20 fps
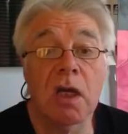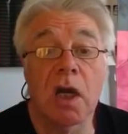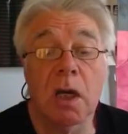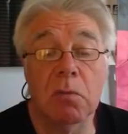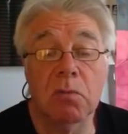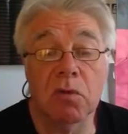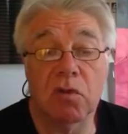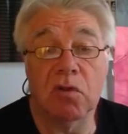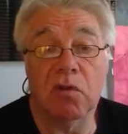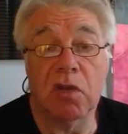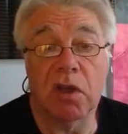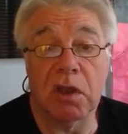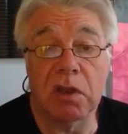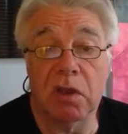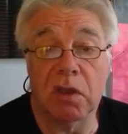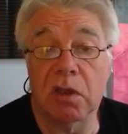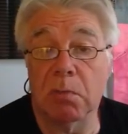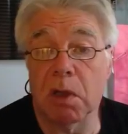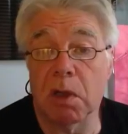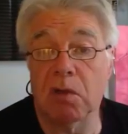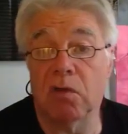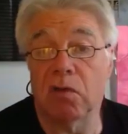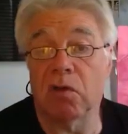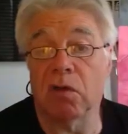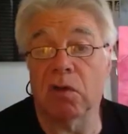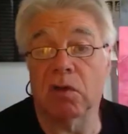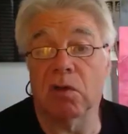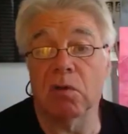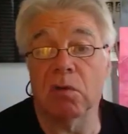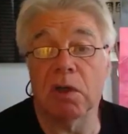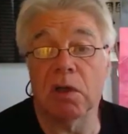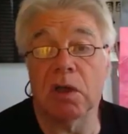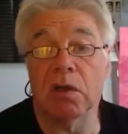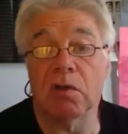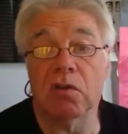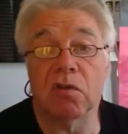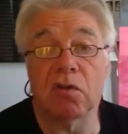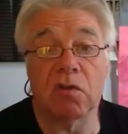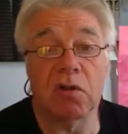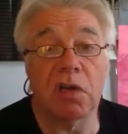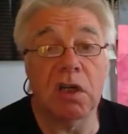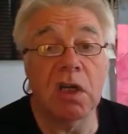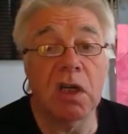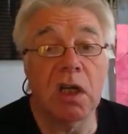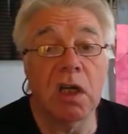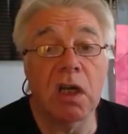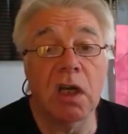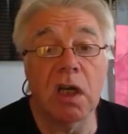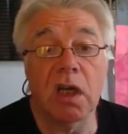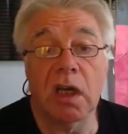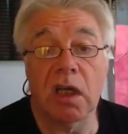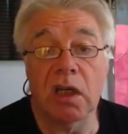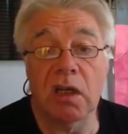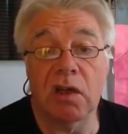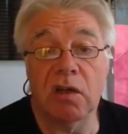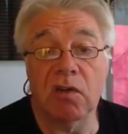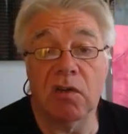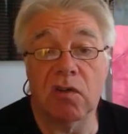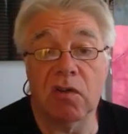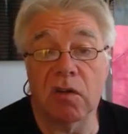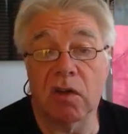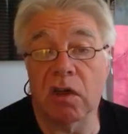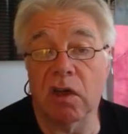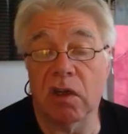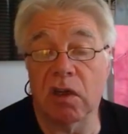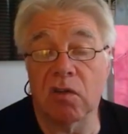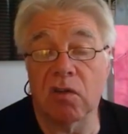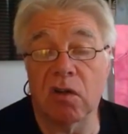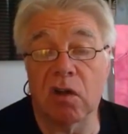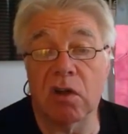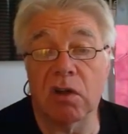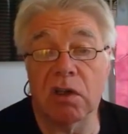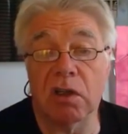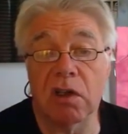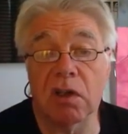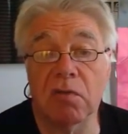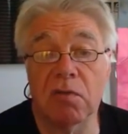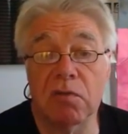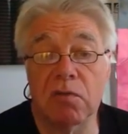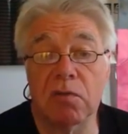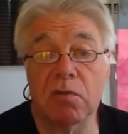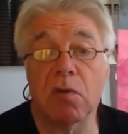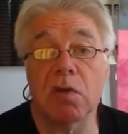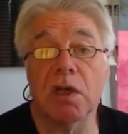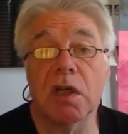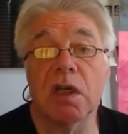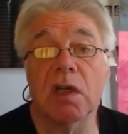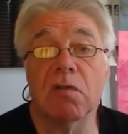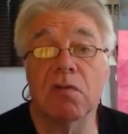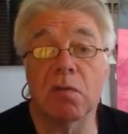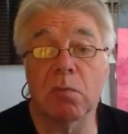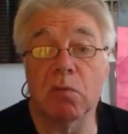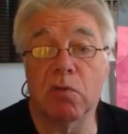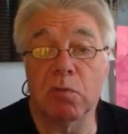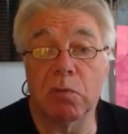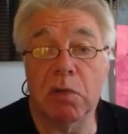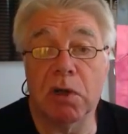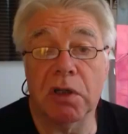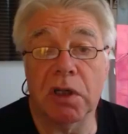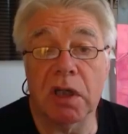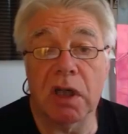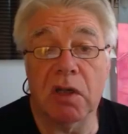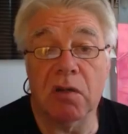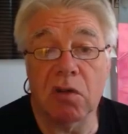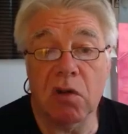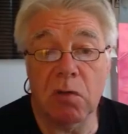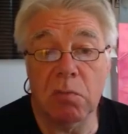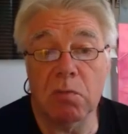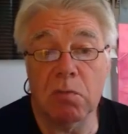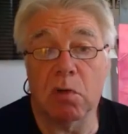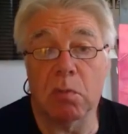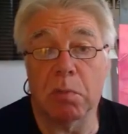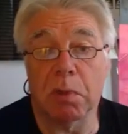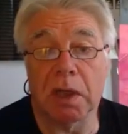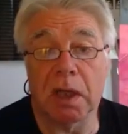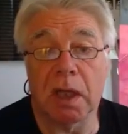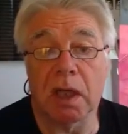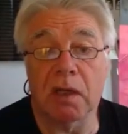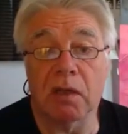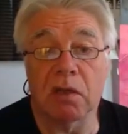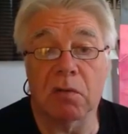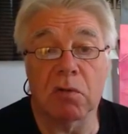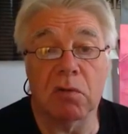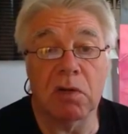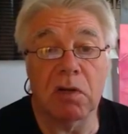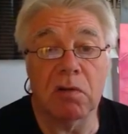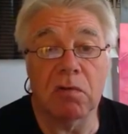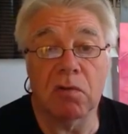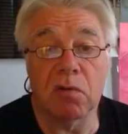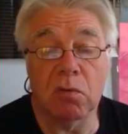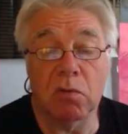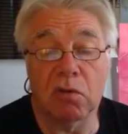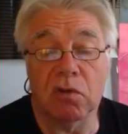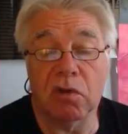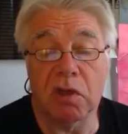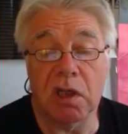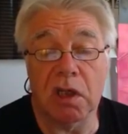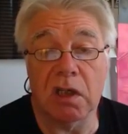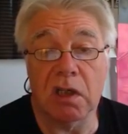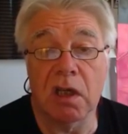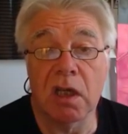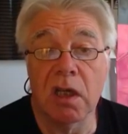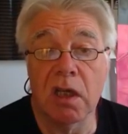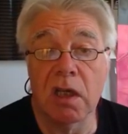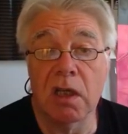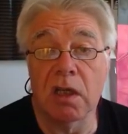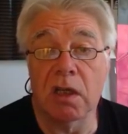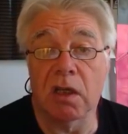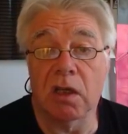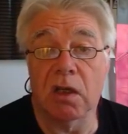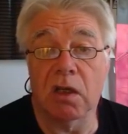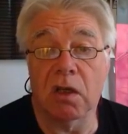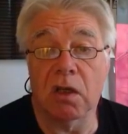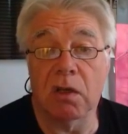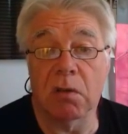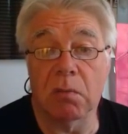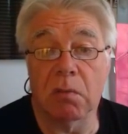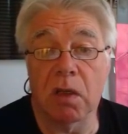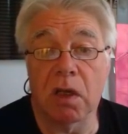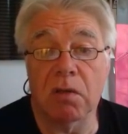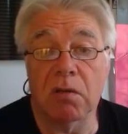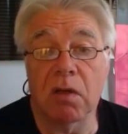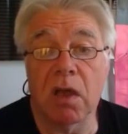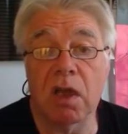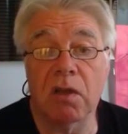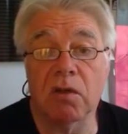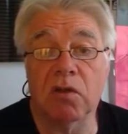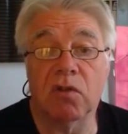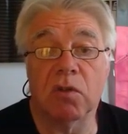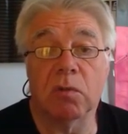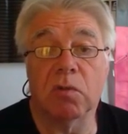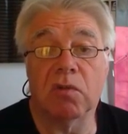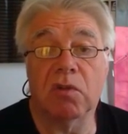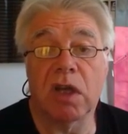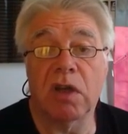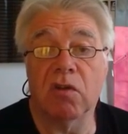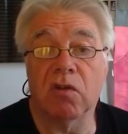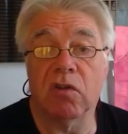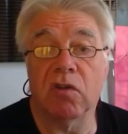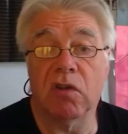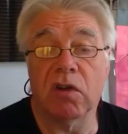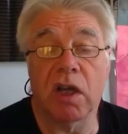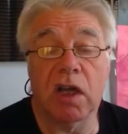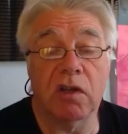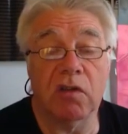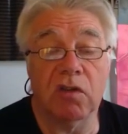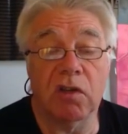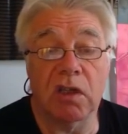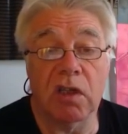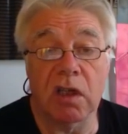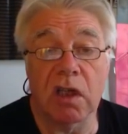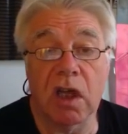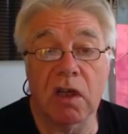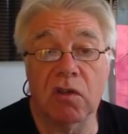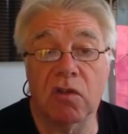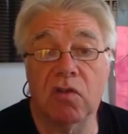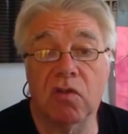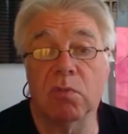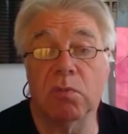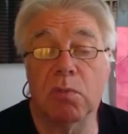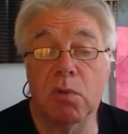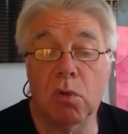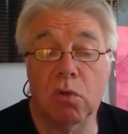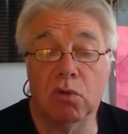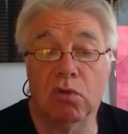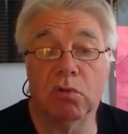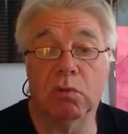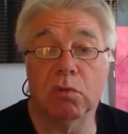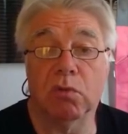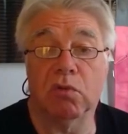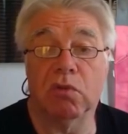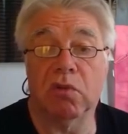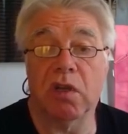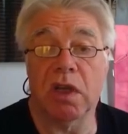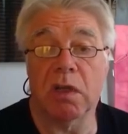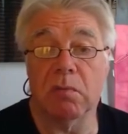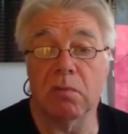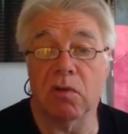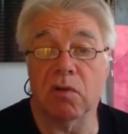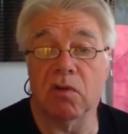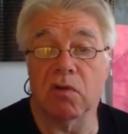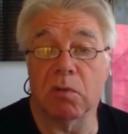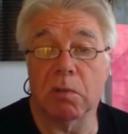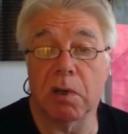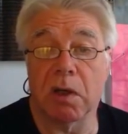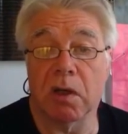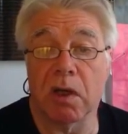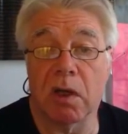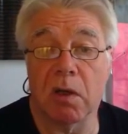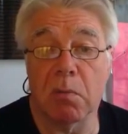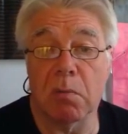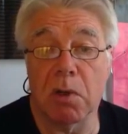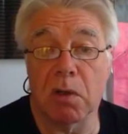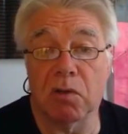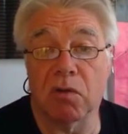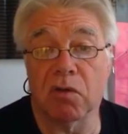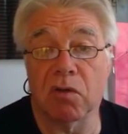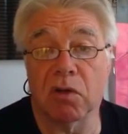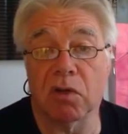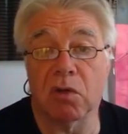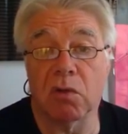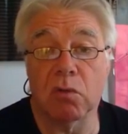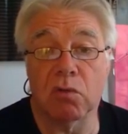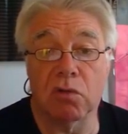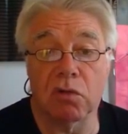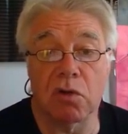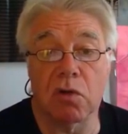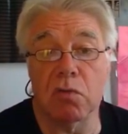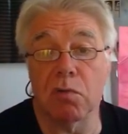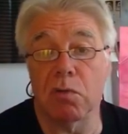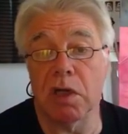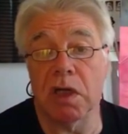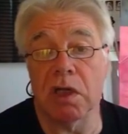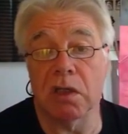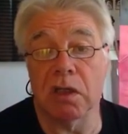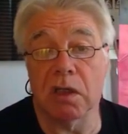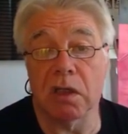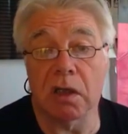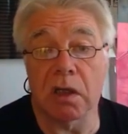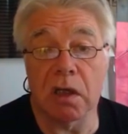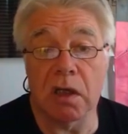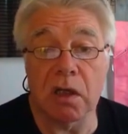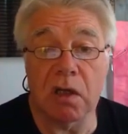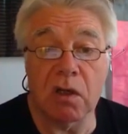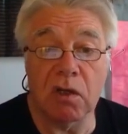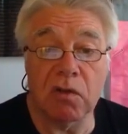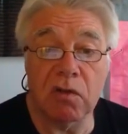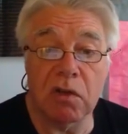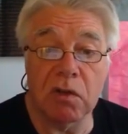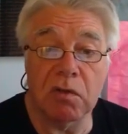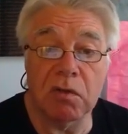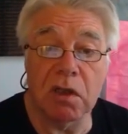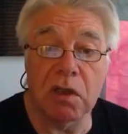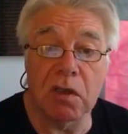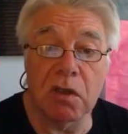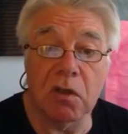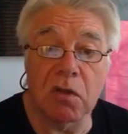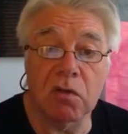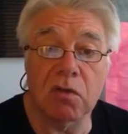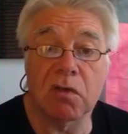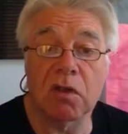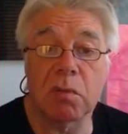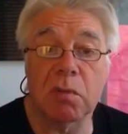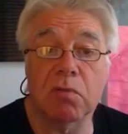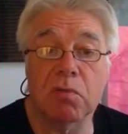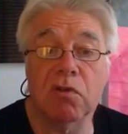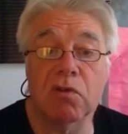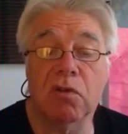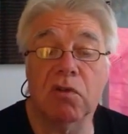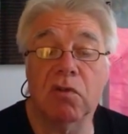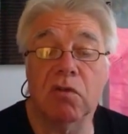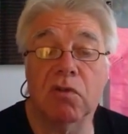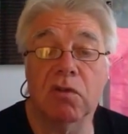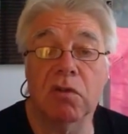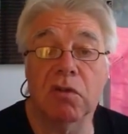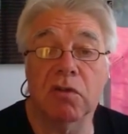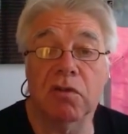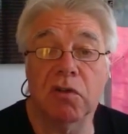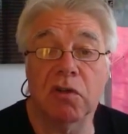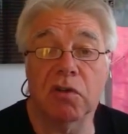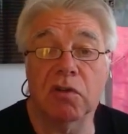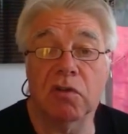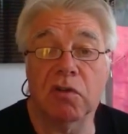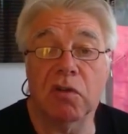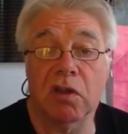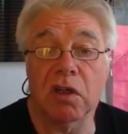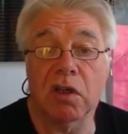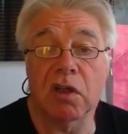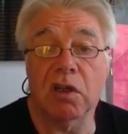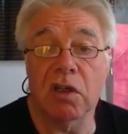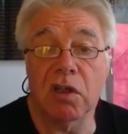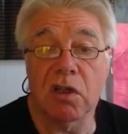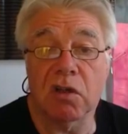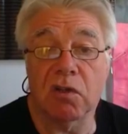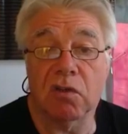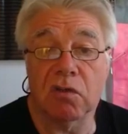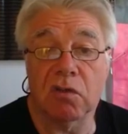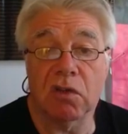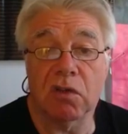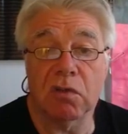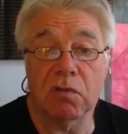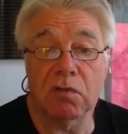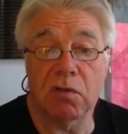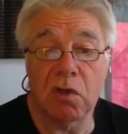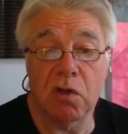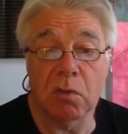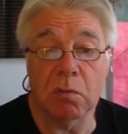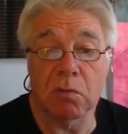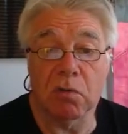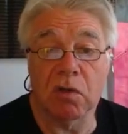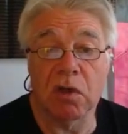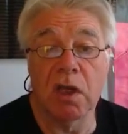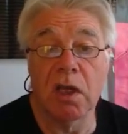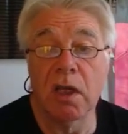I'm not saying that the motorcycle industry is entirely free from spreading its own propaganda. We've all seen unsubstantiated and unsupportable statements about how motorcycles are greener than cars. No, they're not. They produce dirtier, nastier fumes.